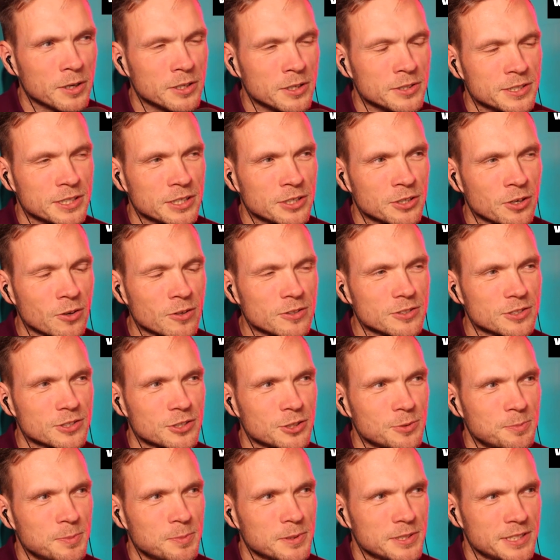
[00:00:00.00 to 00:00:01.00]
it got
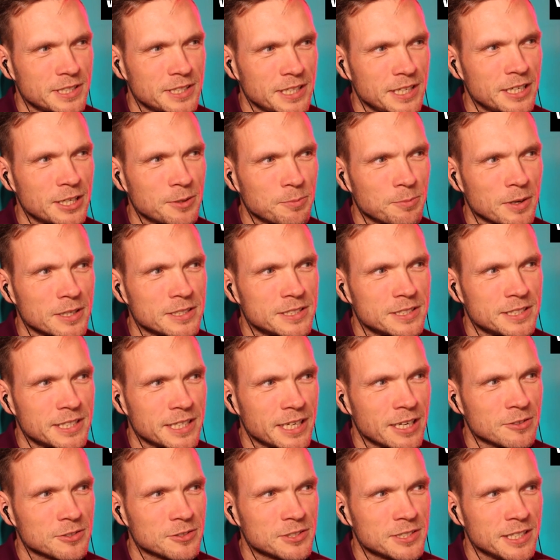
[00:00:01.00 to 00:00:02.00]
superseded by
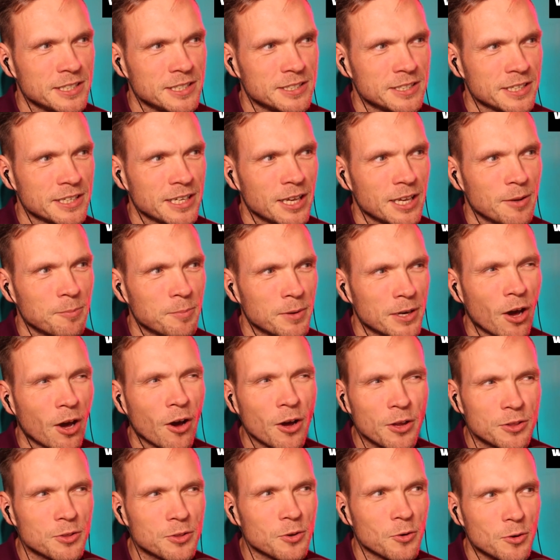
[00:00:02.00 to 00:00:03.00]
TLC, didn't it? But
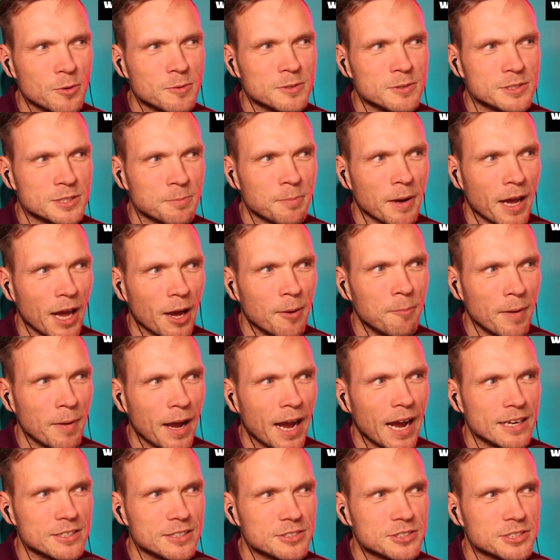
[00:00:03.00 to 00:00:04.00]
I thought it was a better
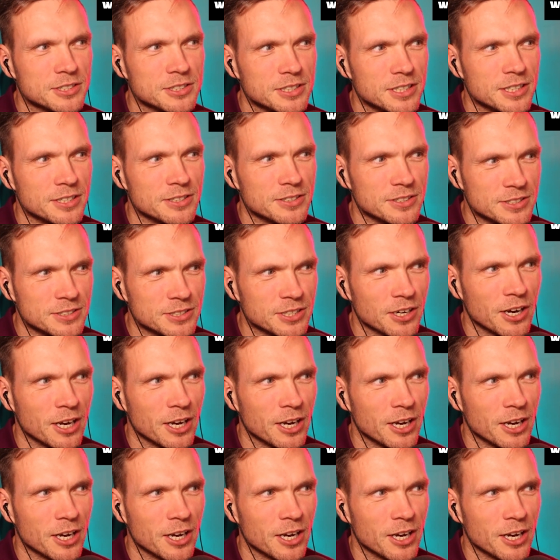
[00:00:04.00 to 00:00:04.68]
match at the time.